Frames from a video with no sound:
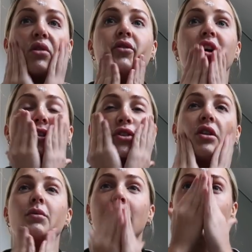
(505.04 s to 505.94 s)
Provage
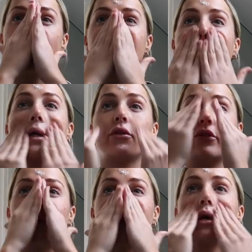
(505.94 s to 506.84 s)
treatment last night, I
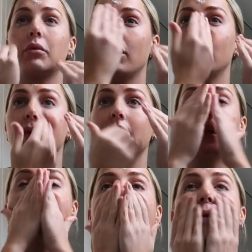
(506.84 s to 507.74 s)
feel like I
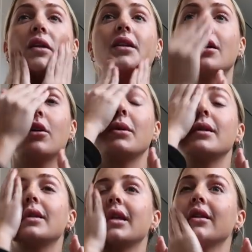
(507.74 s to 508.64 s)
probably don't need it on my
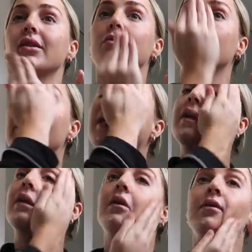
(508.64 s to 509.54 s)
skin this
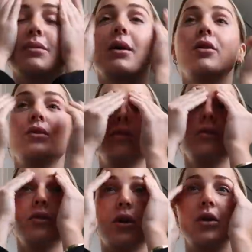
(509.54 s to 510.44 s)
morning. It smells
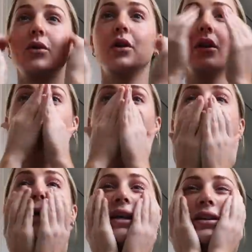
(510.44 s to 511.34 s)
so
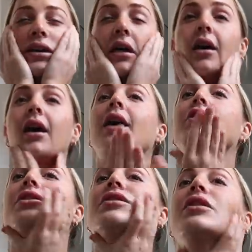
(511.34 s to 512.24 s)
lovely. I
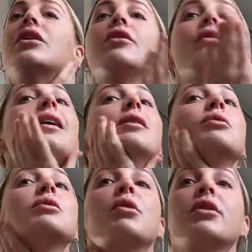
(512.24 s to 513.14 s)
just love
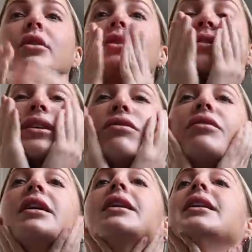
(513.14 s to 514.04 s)
Elemis products. They
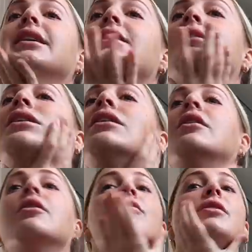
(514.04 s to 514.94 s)
really,
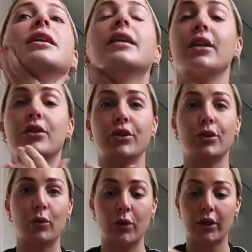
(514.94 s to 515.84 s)
really
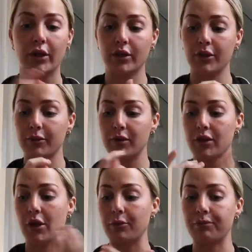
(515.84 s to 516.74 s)
do work.
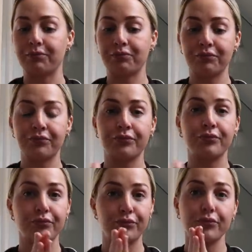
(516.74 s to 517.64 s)
So,
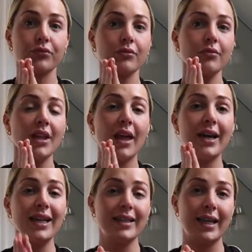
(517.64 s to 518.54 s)

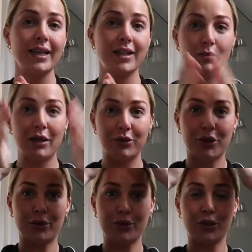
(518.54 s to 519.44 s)
that is it. I'm now
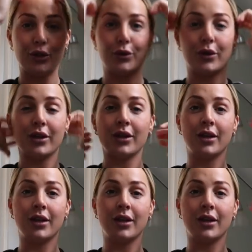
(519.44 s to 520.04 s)
going to